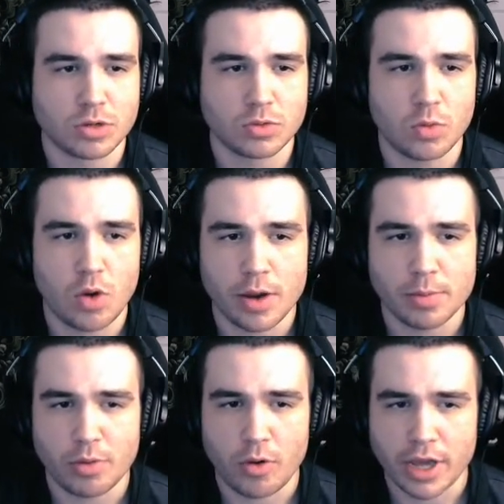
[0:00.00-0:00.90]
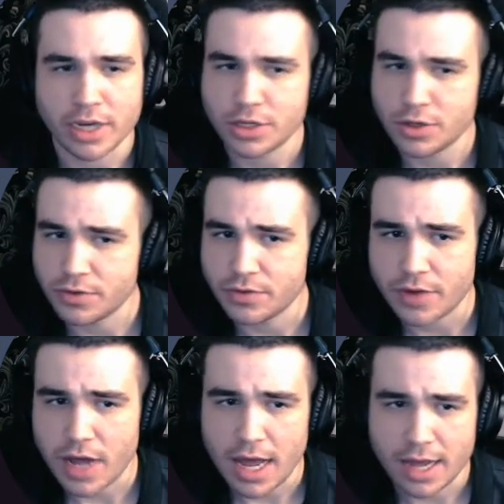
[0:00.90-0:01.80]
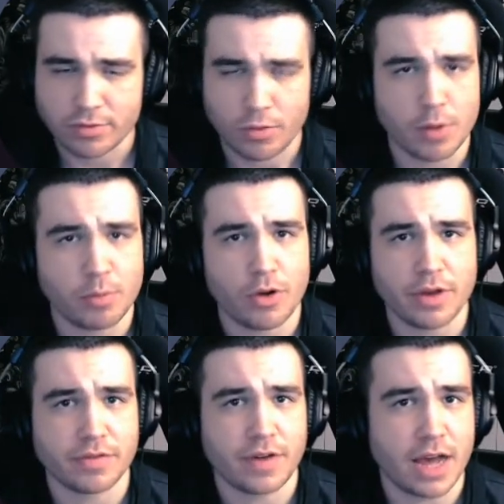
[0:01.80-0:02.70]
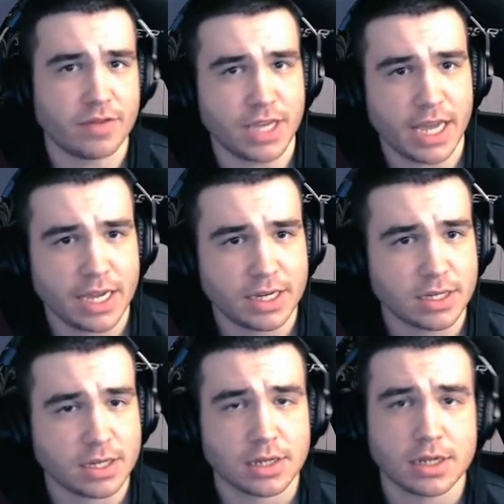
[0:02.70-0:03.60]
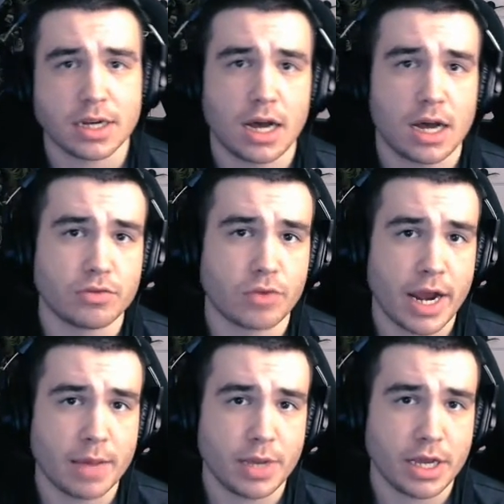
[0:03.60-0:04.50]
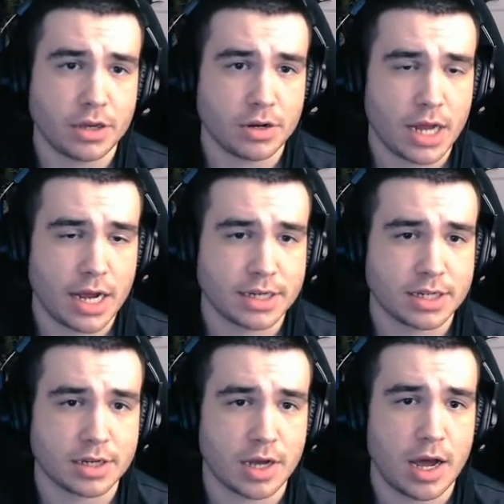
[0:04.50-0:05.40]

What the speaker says: 1.25, 1.5 gigs of RAM being utilized.